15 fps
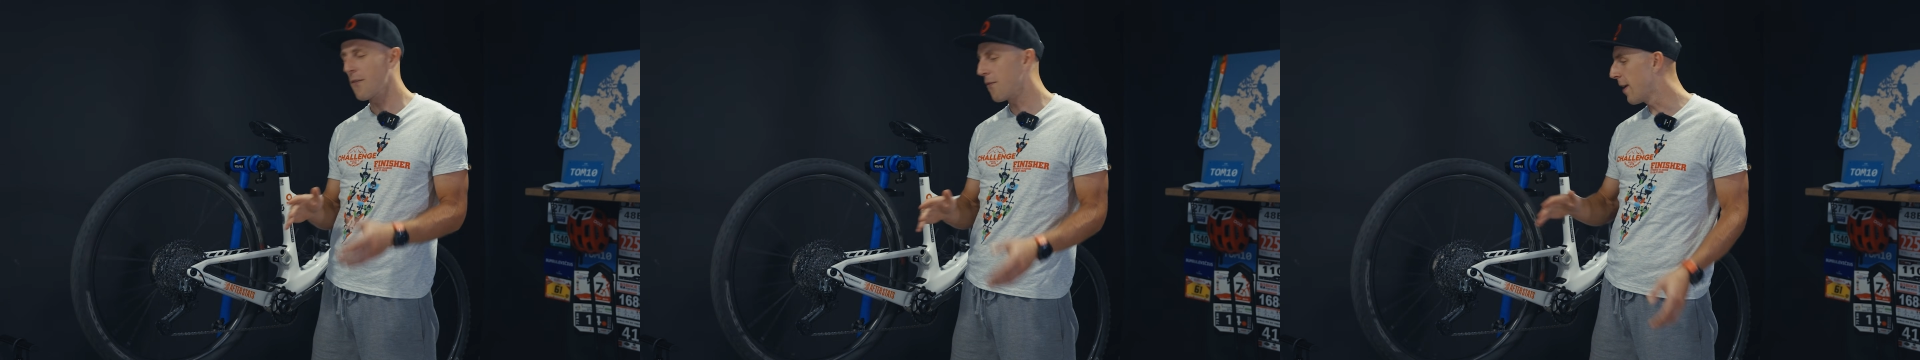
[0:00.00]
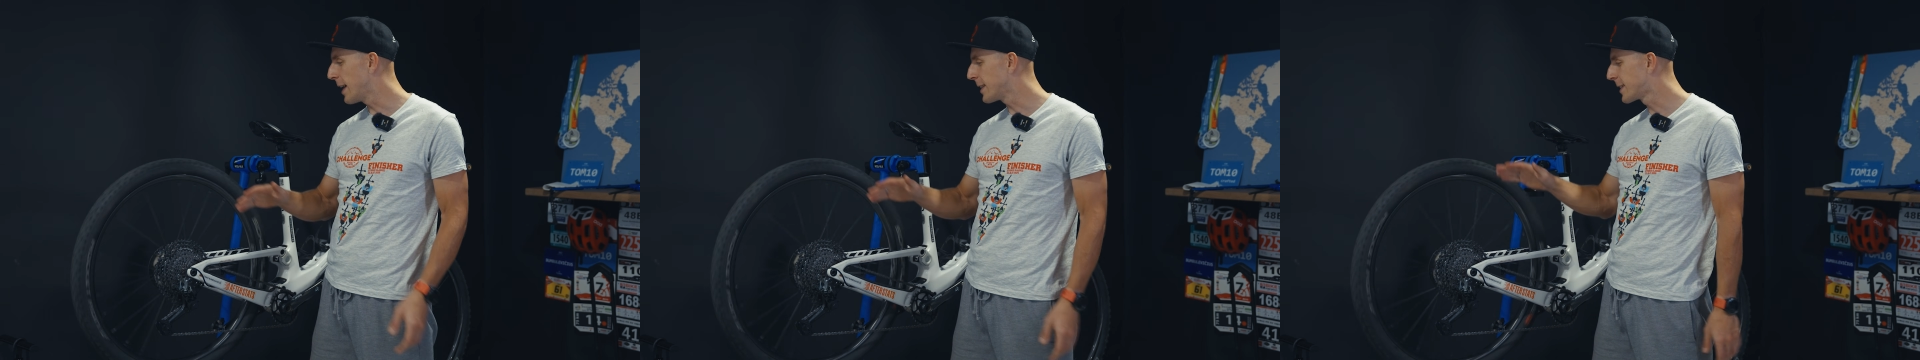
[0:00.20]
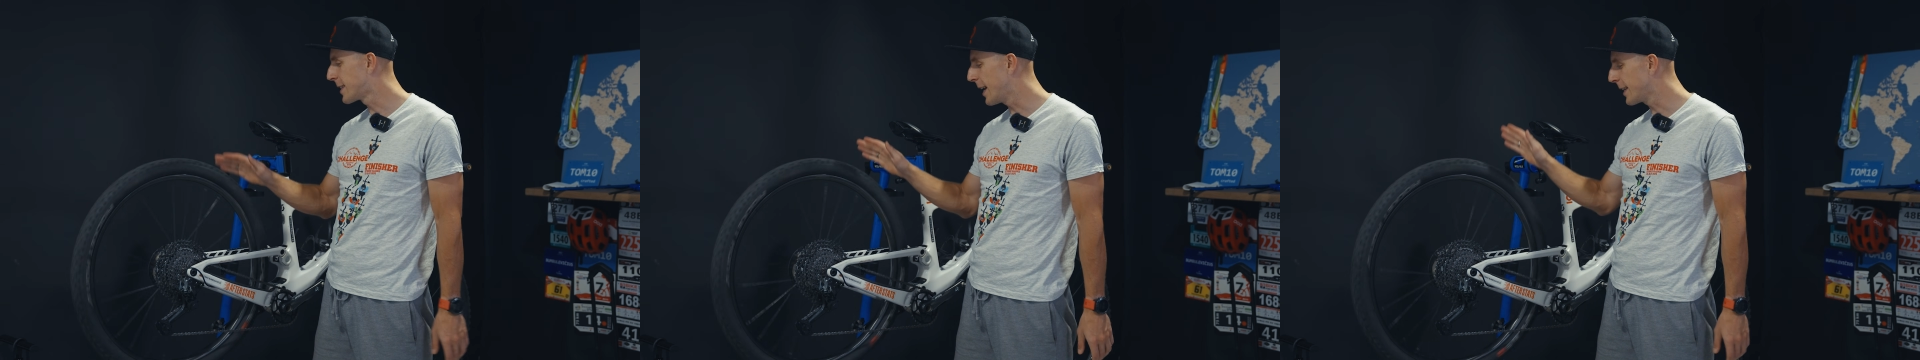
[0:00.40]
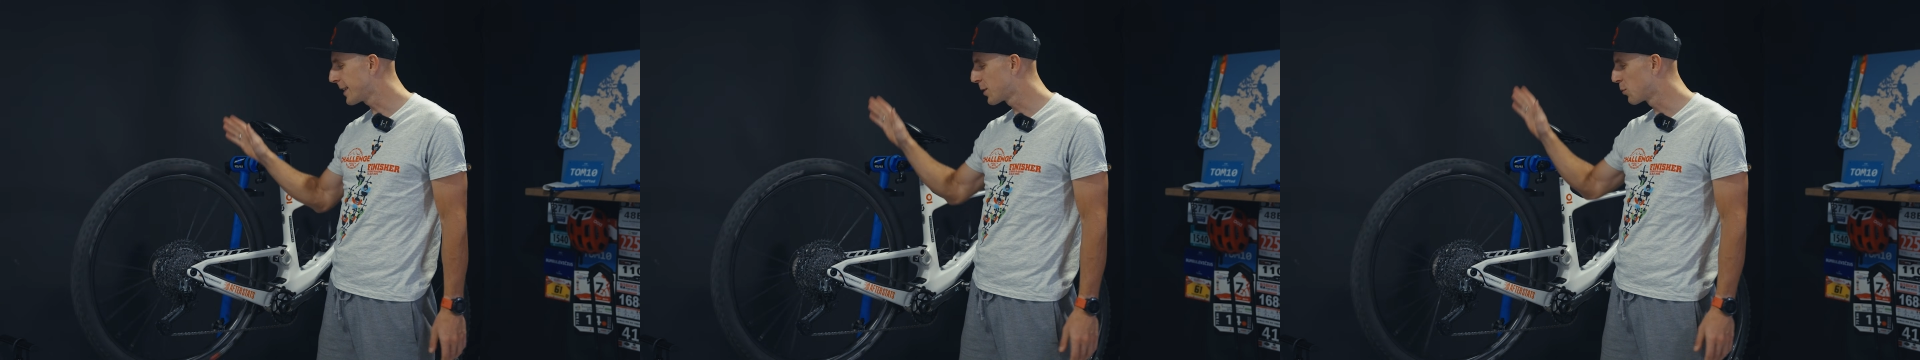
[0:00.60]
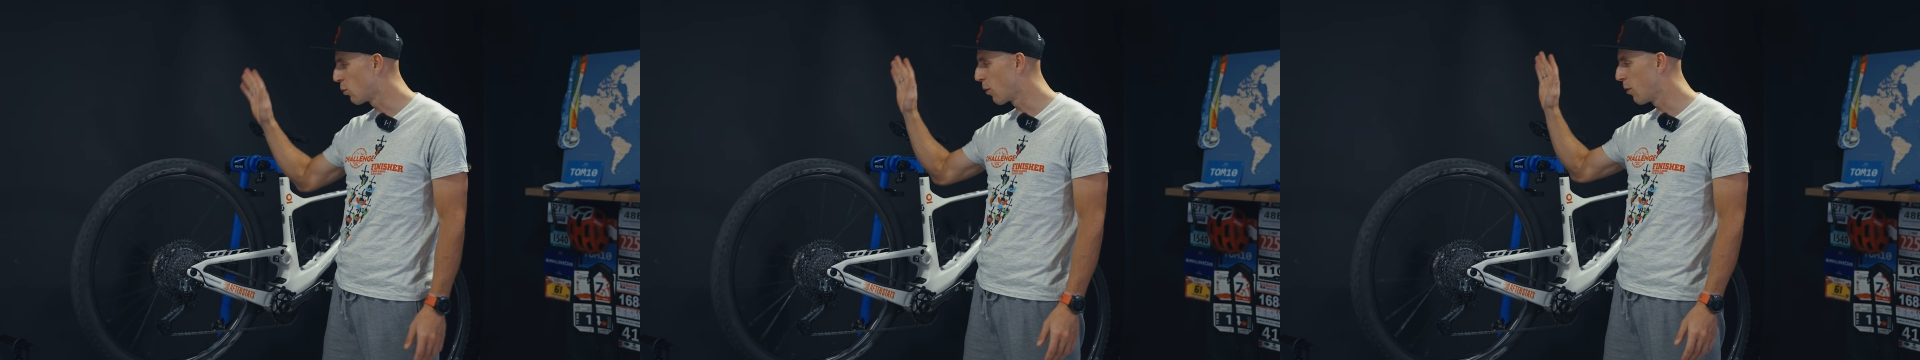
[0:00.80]
of that said,
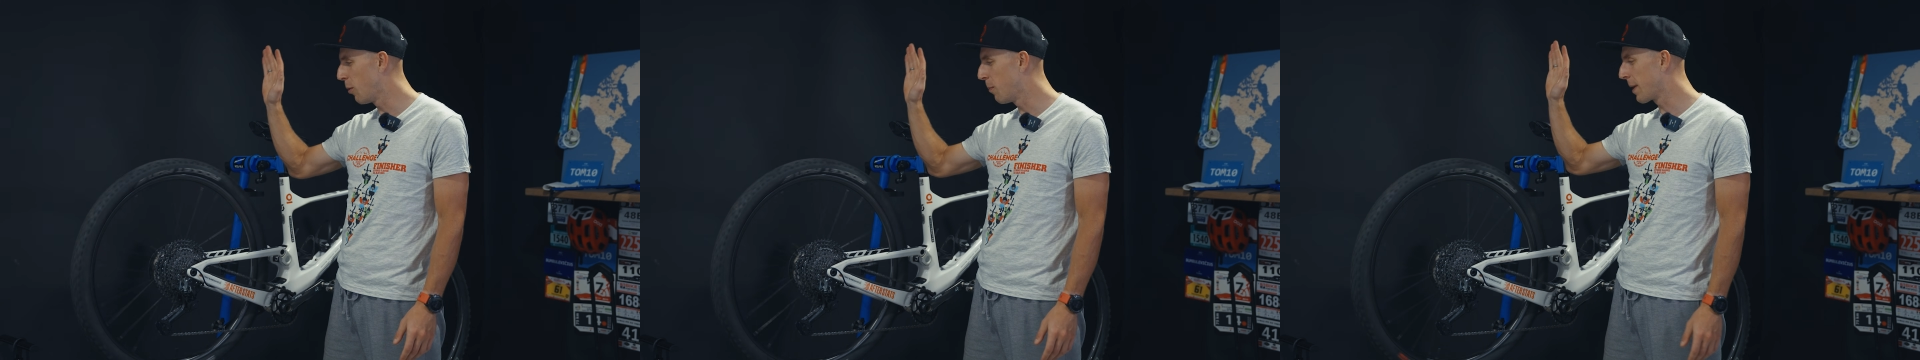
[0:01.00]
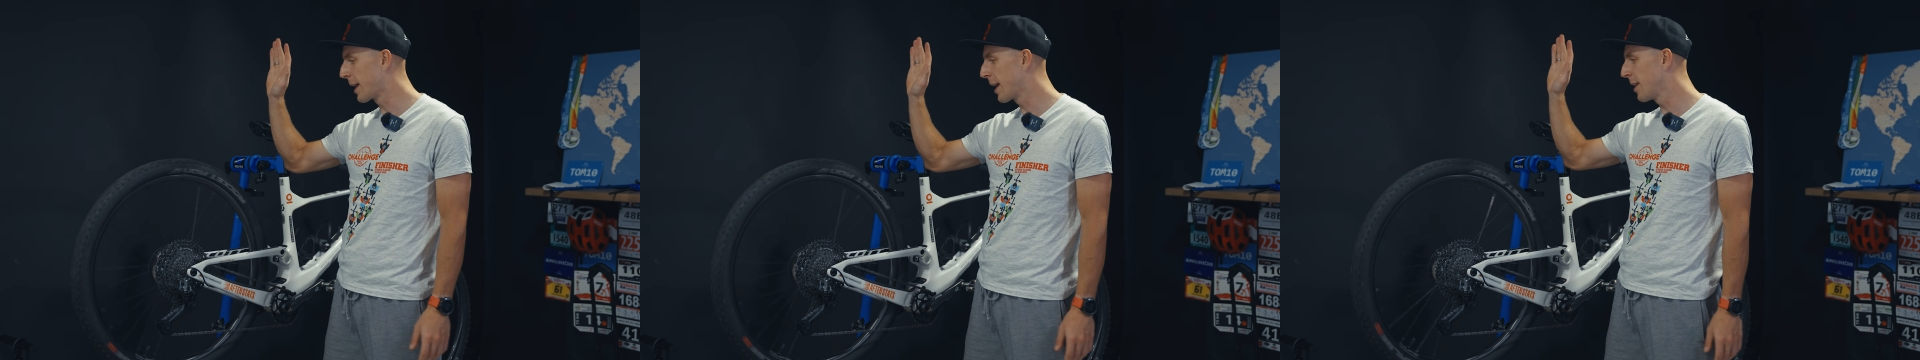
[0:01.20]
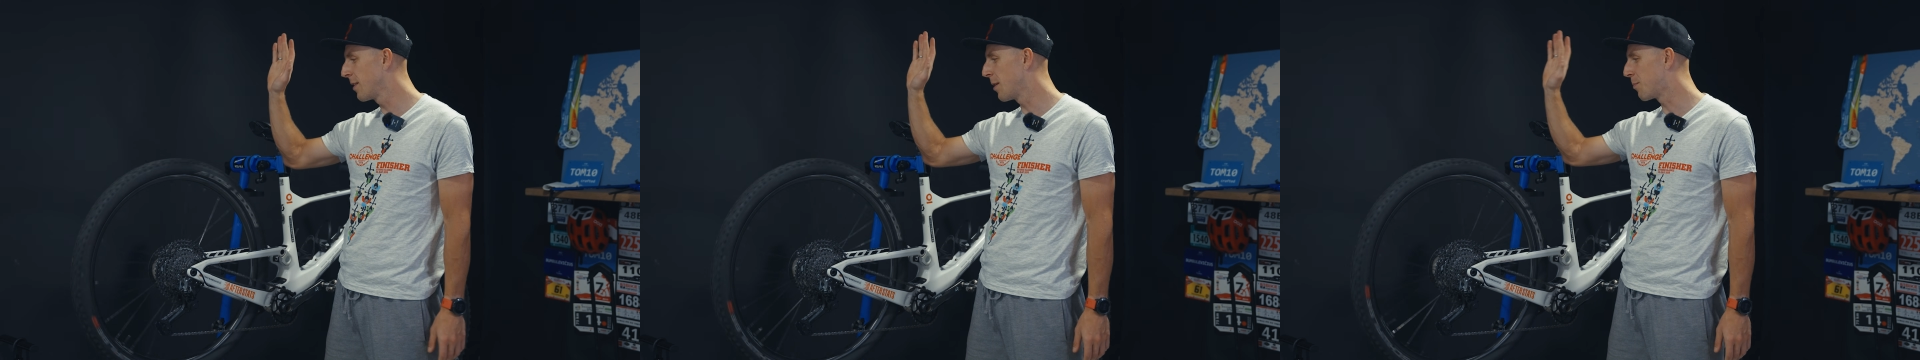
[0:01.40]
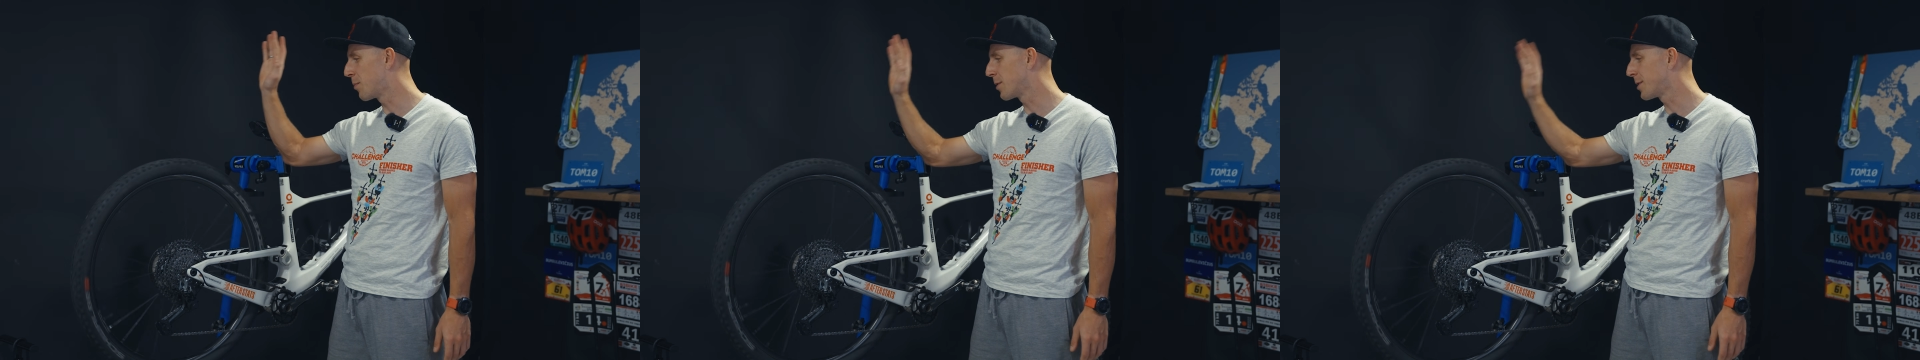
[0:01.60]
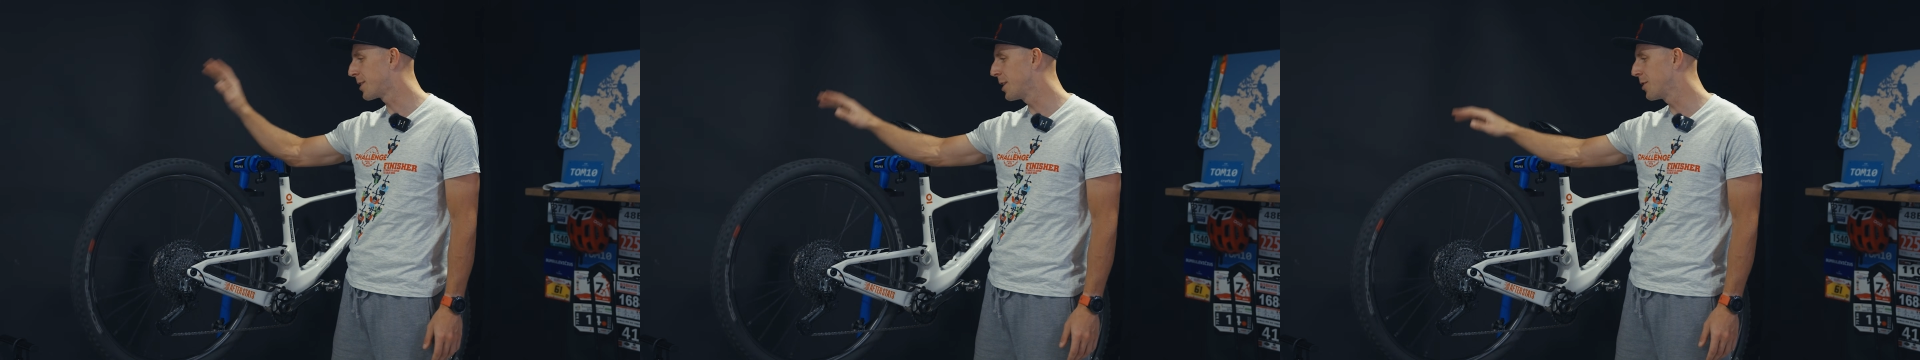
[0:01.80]
we will begin the
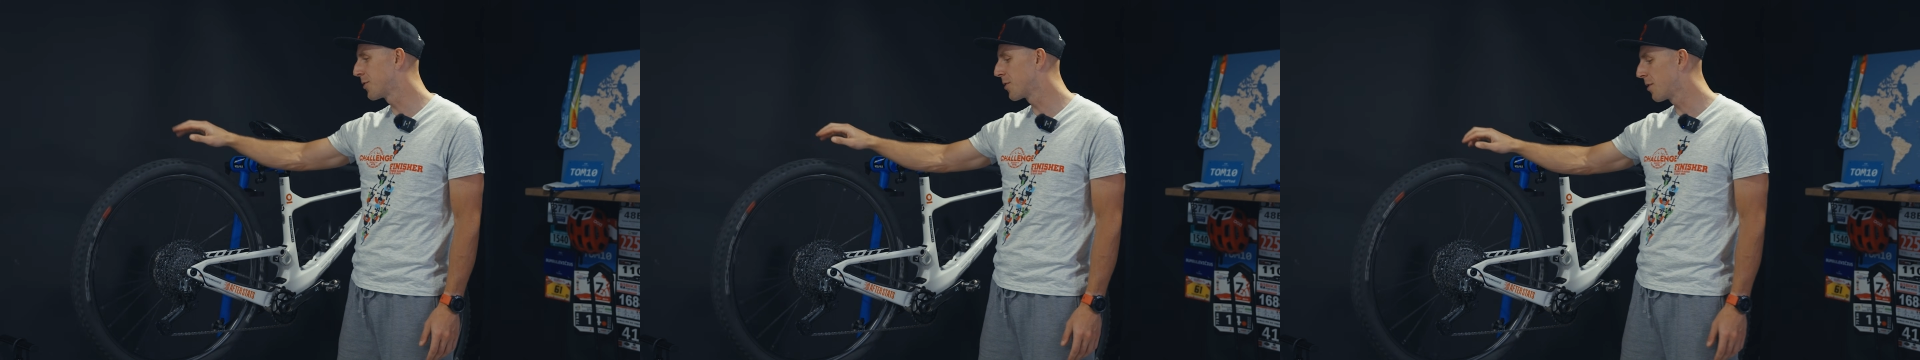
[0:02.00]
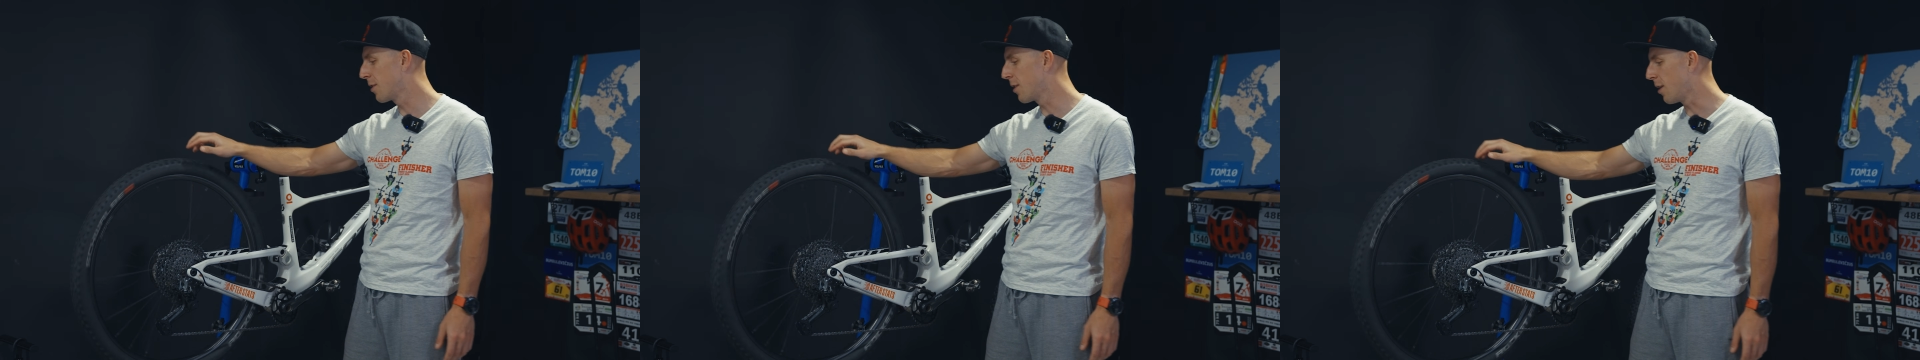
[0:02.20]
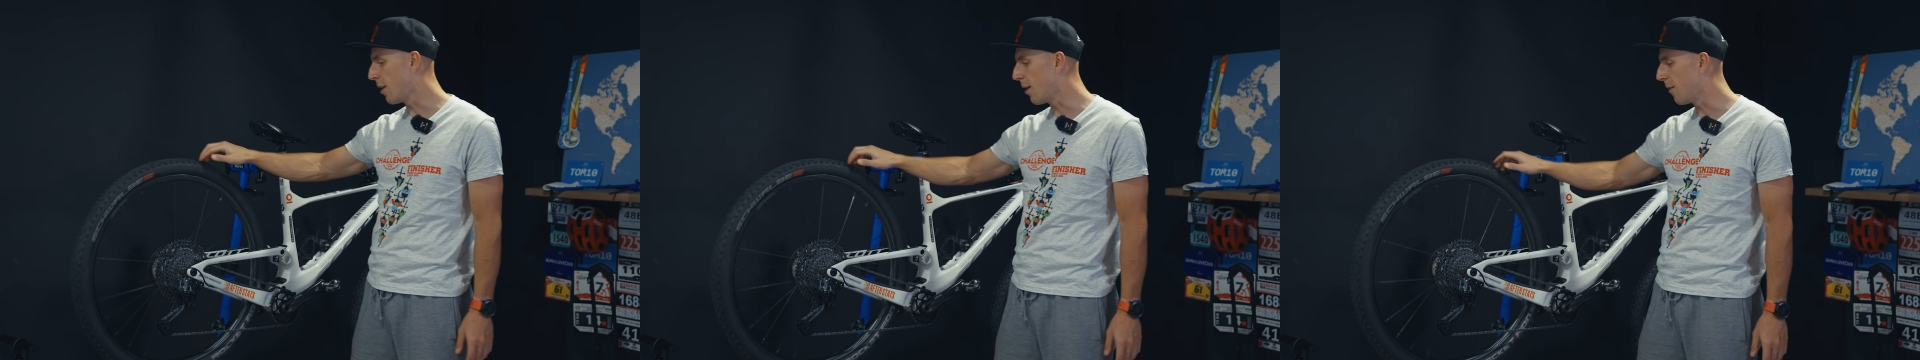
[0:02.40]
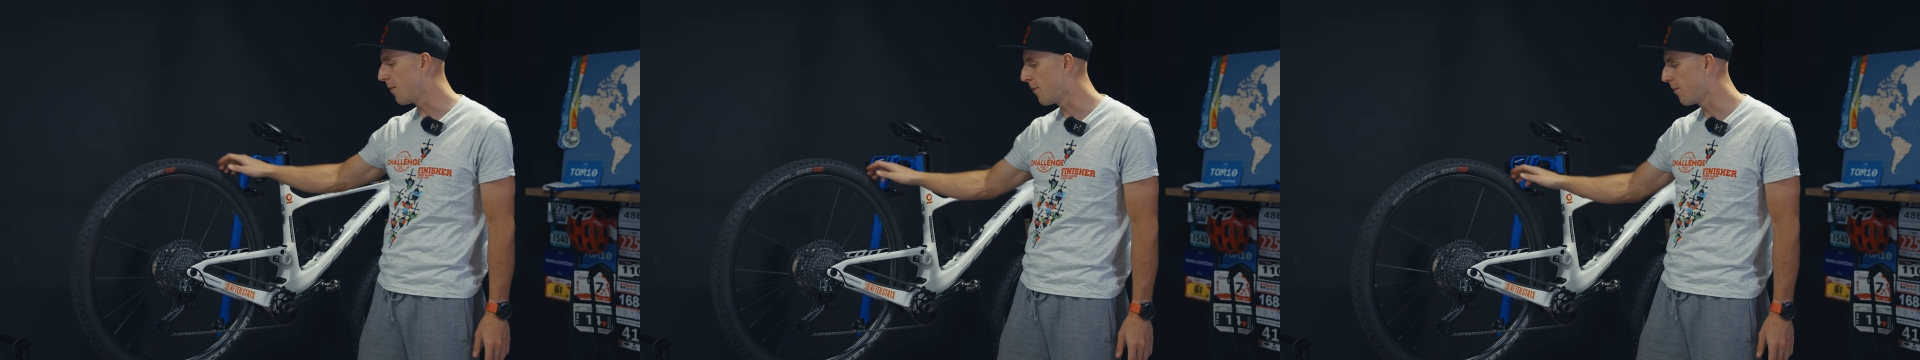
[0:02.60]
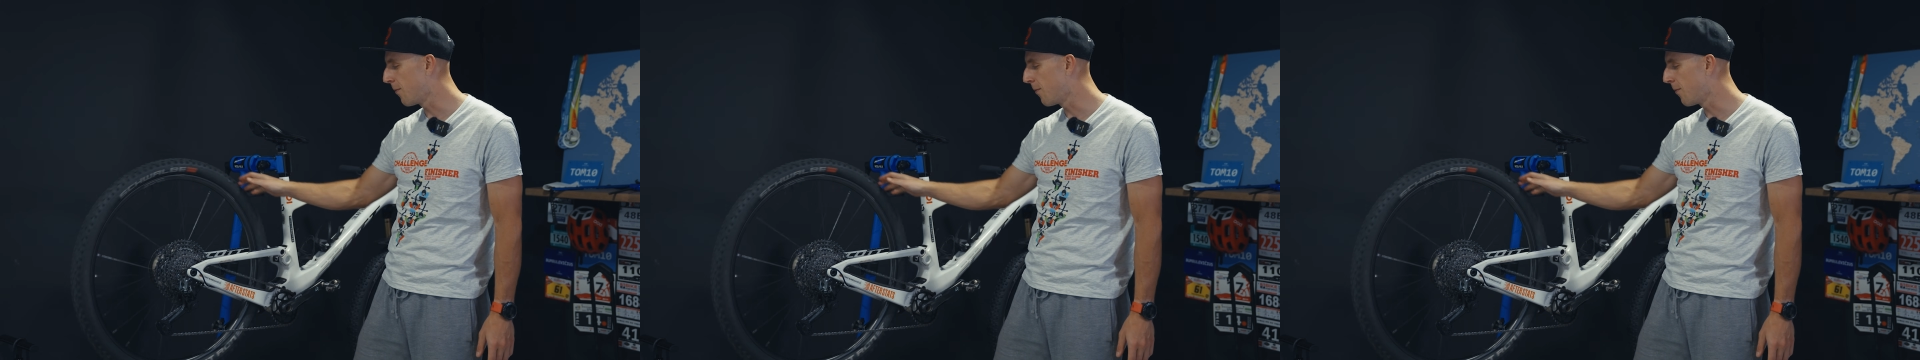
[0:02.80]
procedure of